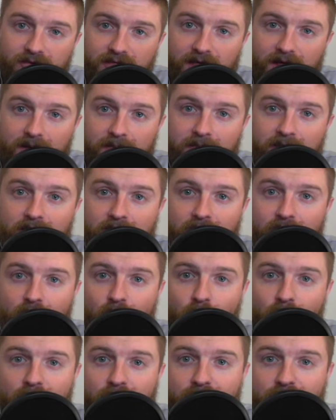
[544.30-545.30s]
them
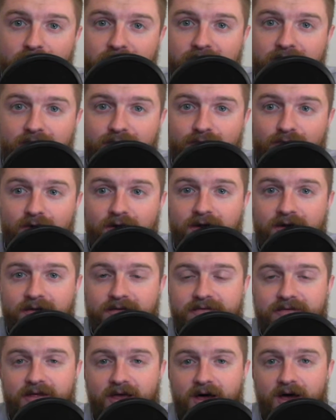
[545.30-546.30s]
with different
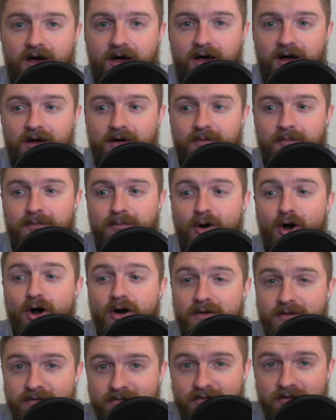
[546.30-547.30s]

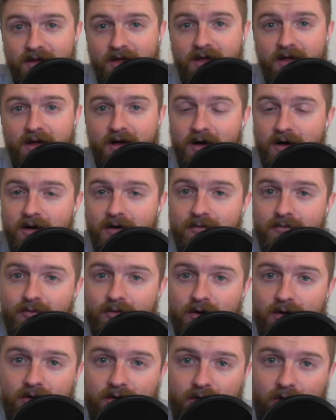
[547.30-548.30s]
parts of
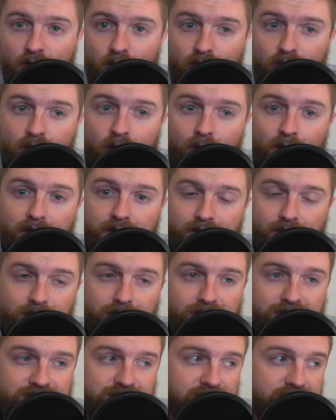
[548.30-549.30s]
growing their
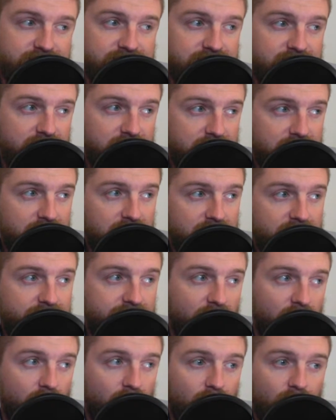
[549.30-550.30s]
business.
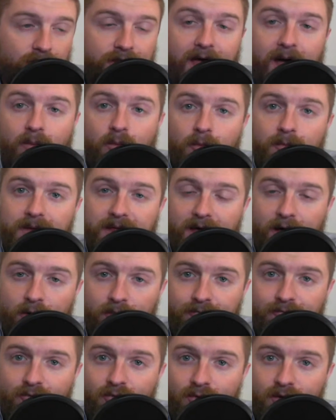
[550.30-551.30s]
So that will be
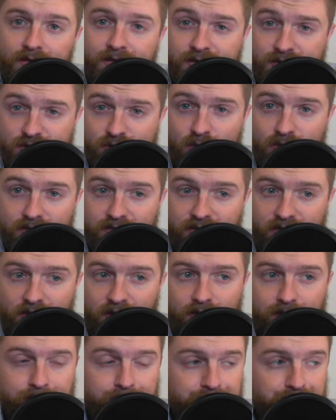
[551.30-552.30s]
helpful in the short
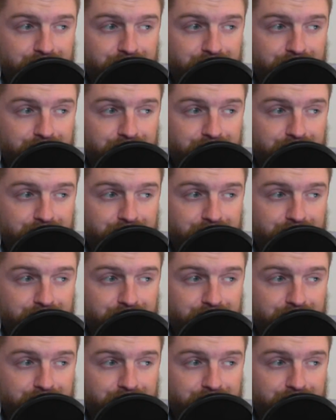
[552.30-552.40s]
term.